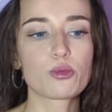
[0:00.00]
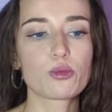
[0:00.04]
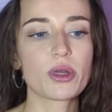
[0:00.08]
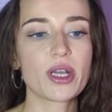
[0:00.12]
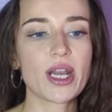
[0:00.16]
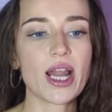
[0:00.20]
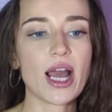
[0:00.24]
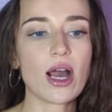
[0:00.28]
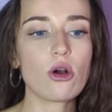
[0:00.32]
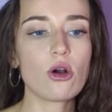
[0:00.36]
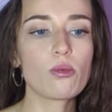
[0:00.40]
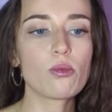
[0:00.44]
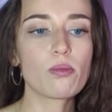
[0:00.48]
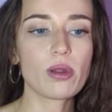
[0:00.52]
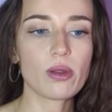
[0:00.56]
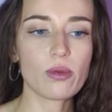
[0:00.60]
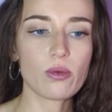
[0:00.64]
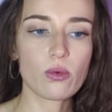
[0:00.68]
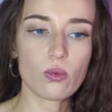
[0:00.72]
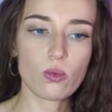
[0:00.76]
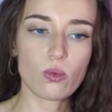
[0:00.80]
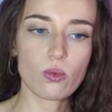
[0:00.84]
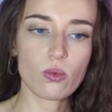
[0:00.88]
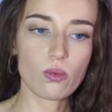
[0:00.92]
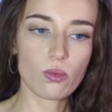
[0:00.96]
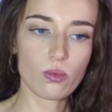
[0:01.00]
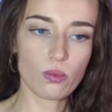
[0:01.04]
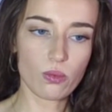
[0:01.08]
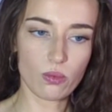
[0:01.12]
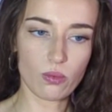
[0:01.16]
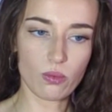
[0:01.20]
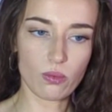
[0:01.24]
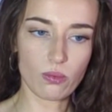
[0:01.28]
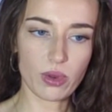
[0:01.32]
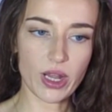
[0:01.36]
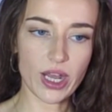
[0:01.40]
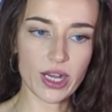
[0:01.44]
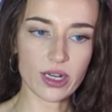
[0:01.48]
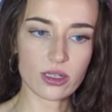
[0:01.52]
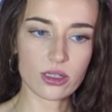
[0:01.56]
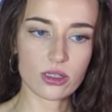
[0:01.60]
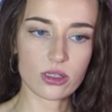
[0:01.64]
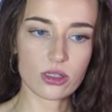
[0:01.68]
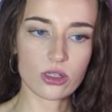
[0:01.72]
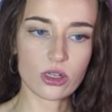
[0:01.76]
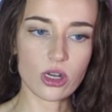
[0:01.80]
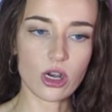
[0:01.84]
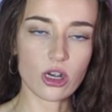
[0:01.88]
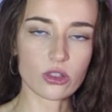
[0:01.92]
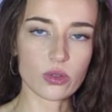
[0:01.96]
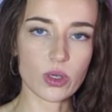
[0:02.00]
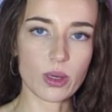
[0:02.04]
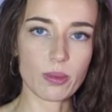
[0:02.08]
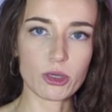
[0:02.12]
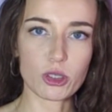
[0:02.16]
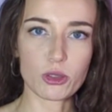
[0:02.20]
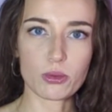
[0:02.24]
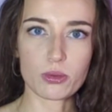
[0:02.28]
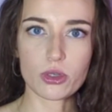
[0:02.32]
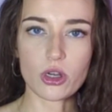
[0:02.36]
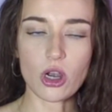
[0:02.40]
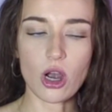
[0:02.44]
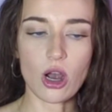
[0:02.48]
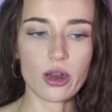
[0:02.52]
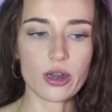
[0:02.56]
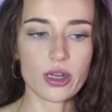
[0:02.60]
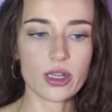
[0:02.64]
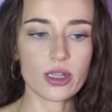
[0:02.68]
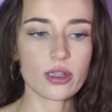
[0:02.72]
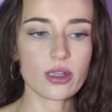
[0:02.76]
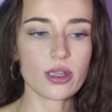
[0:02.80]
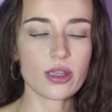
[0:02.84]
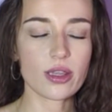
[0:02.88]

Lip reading: But now black's dark squared bishop's gone,